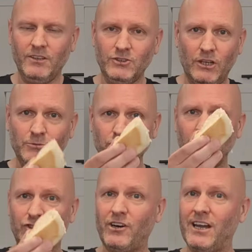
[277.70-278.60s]
I'm just
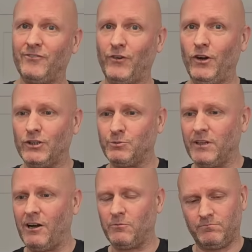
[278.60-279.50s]
going to try it first
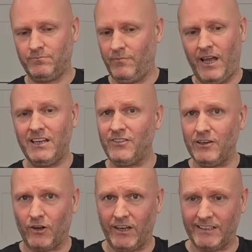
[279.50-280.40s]
without anything
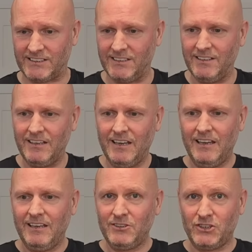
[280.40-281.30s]
on it
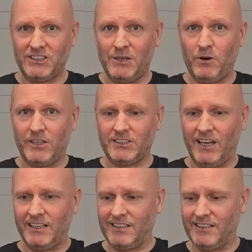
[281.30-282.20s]
to see what it's
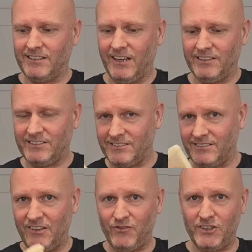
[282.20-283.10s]
like. And
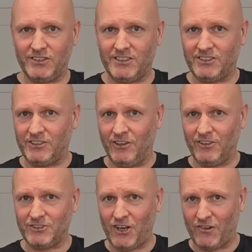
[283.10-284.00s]
if this is your
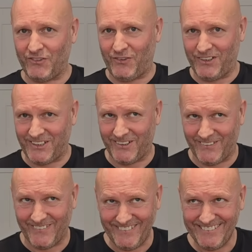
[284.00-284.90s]
sort of a
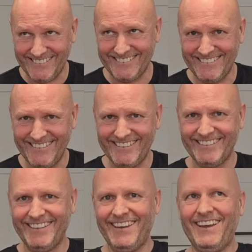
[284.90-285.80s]
video,
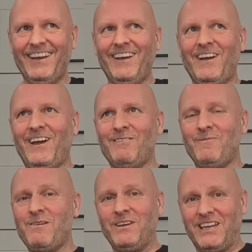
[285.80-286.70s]

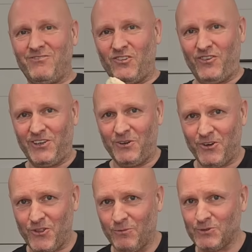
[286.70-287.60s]
maybe give the video a
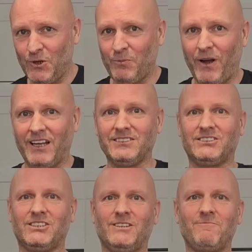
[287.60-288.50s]
thumbs up and
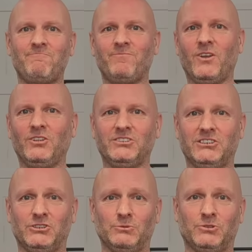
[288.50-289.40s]

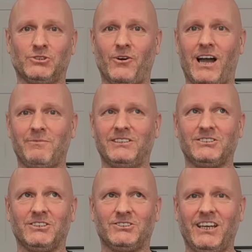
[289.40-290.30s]
consider subscribing to
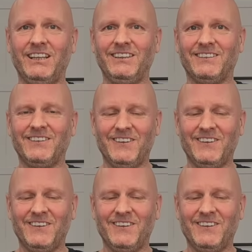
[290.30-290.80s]
the channel.